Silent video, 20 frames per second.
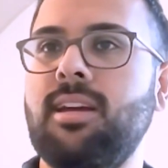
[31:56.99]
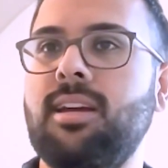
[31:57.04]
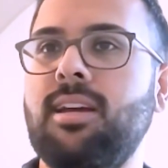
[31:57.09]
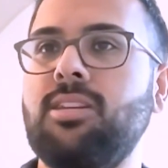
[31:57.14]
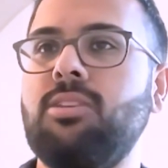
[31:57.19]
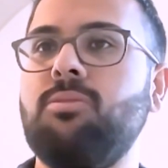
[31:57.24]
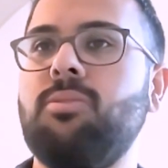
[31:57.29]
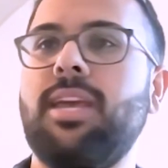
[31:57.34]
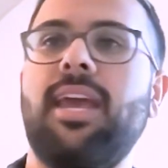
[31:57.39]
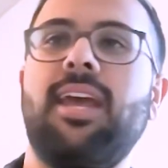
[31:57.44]

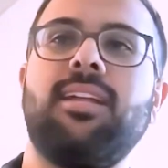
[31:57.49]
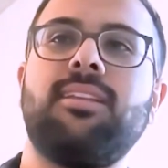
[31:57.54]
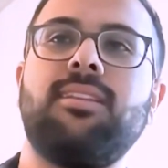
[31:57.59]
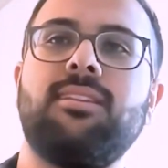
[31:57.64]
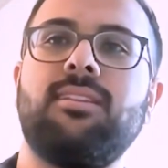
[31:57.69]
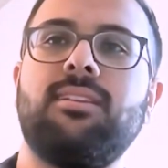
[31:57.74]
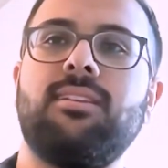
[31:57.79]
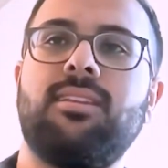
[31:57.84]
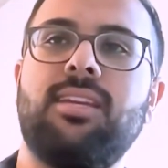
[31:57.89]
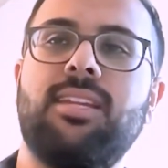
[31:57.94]
You can't
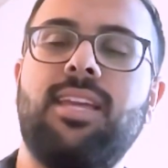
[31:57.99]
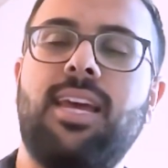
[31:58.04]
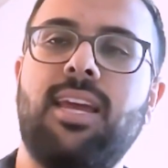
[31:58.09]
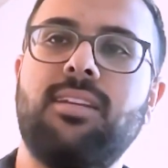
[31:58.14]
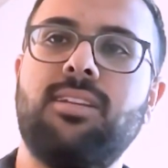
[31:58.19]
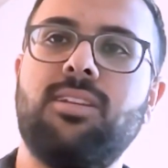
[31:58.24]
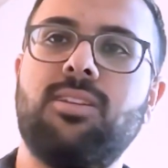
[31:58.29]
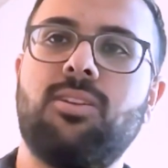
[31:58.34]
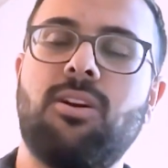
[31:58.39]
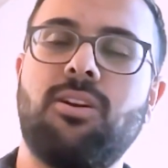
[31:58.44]
today
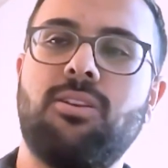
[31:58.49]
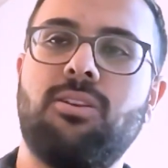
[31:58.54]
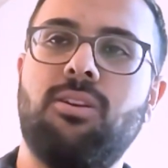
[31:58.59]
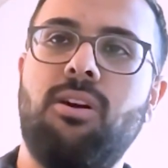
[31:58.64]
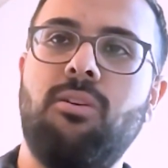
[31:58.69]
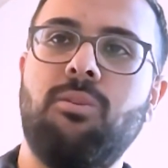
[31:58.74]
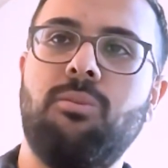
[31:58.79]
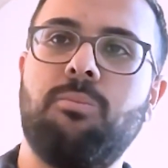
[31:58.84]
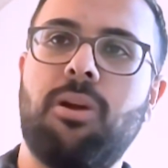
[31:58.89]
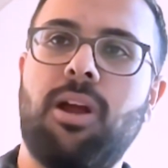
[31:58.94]
start your
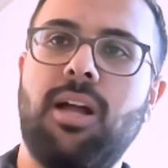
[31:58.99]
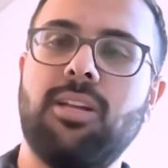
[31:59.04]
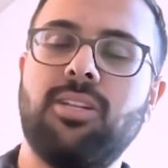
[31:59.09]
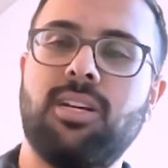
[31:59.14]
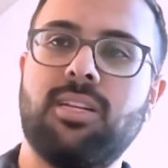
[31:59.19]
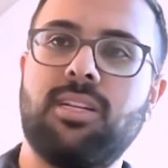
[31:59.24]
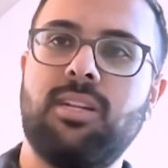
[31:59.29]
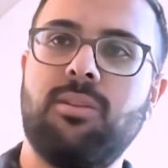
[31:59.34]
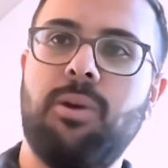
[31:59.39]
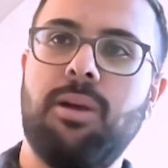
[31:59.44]
own
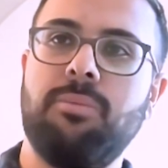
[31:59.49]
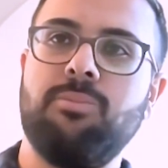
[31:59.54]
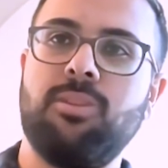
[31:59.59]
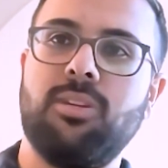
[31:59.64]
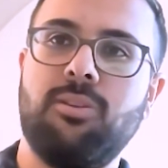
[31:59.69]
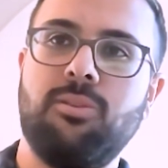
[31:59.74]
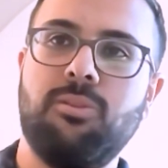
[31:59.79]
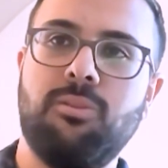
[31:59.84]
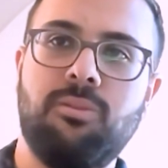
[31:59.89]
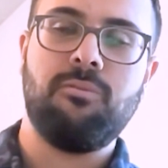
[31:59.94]
project in Web
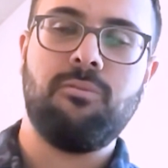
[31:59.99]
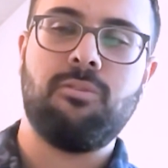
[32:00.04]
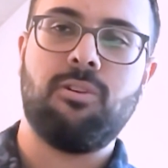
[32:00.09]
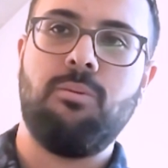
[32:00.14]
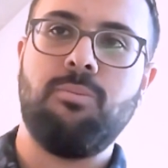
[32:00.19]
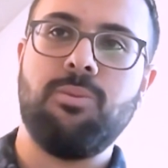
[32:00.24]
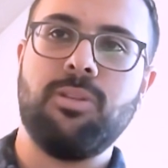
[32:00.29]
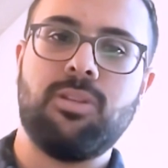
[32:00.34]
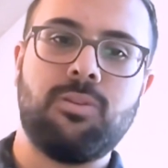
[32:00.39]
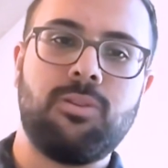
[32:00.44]
2
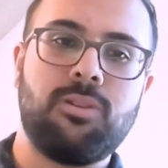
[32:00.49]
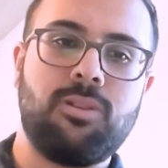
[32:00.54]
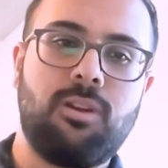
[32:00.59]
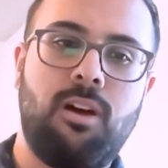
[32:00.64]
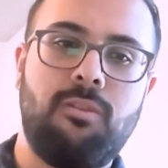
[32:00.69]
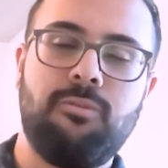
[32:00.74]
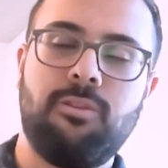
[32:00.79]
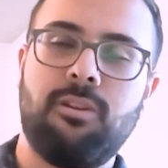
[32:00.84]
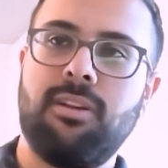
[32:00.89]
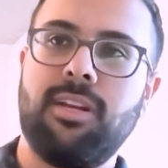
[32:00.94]
open source
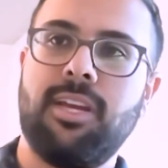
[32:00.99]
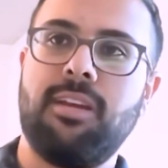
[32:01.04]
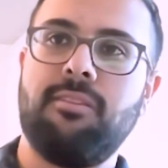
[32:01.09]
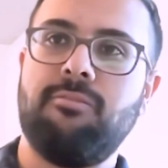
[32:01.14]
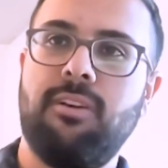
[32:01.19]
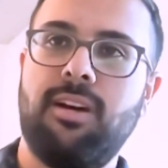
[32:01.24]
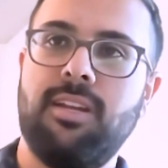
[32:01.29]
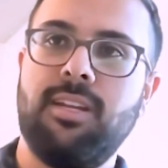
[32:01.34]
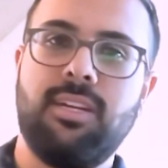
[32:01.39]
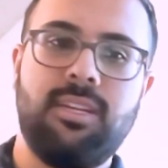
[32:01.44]
software and get
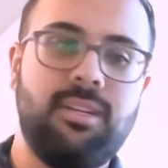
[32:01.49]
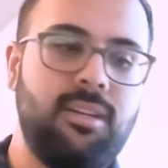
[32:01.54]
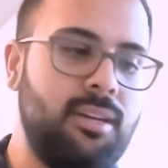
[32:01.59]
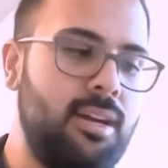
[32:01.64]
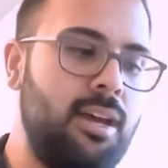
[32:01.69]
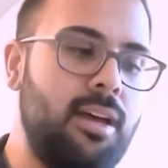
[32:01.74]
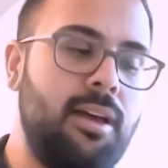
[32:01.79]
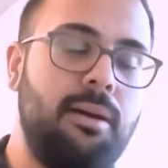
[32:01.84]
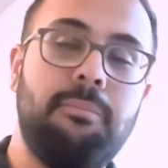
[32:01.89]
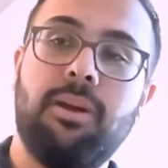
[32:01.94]
funded.
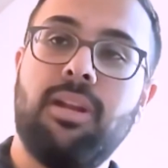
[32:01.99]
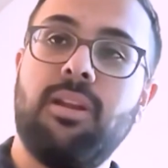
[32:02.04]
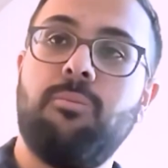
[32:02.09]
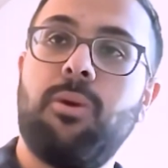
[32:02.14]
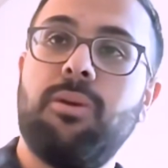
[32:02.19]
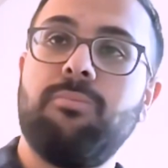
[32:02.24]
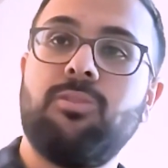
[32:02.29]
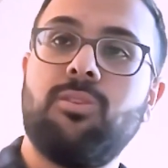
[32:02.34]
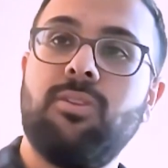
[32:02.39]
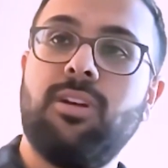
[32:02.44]
But in
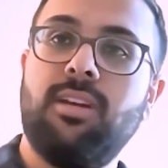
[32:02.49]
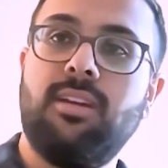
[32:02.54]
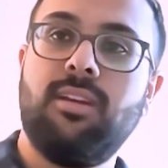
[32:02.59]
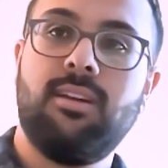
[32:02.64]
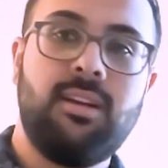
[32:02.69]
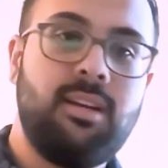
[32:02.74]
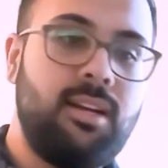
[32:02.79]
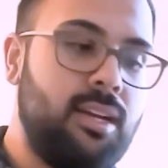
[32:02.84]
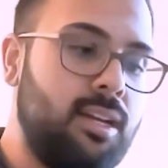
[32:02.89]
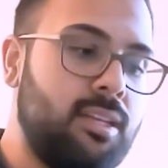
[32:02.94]
Web 3,
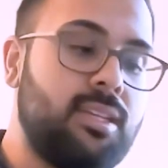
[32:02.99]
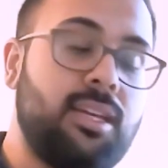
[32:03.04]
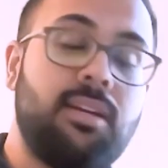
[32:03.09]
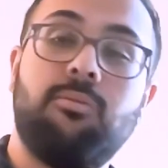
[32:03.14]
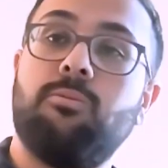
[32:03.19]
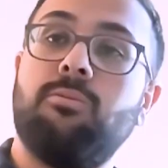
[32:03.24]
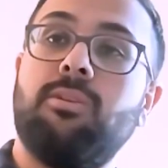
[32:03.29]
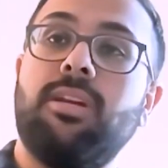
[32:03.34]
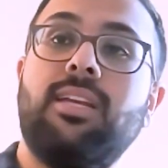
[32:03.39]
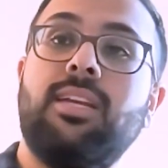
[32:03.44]
it's
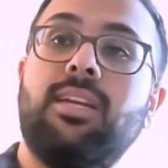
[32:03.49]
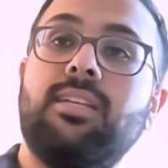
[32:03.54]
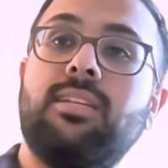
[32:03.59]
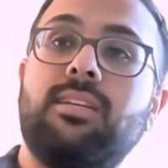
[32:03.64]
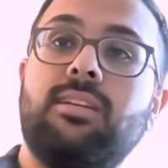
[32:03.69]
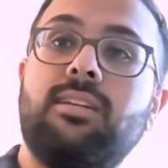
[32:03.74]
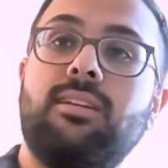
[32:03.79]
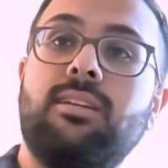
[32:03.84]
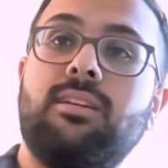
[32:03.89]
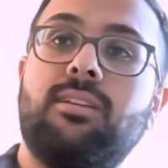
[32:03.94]
really
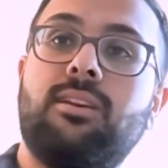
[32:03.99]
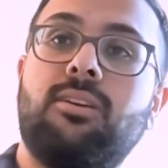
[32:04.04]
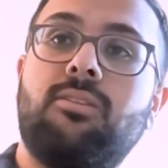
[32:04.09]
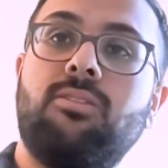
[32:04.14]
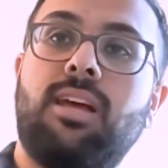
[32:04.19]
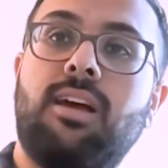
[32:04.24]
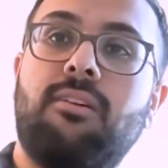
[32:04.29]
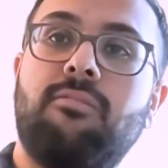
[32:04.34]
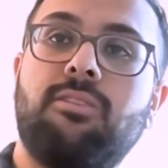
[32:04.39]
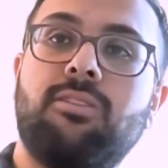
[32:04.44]
easy to earn
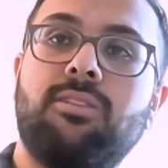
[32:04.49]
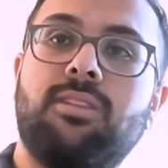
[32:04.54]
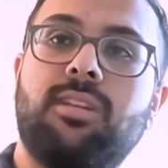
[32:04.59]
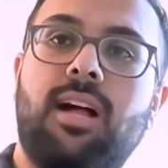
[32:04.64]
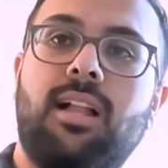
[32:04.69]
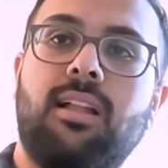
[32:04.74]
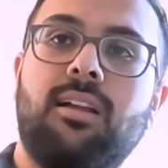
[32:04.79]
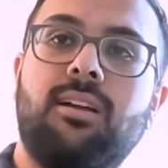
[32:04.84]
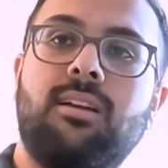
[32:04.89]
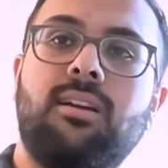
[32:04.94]
that first
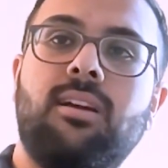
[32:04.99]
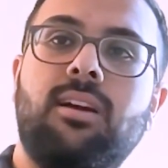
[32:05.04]
dollar.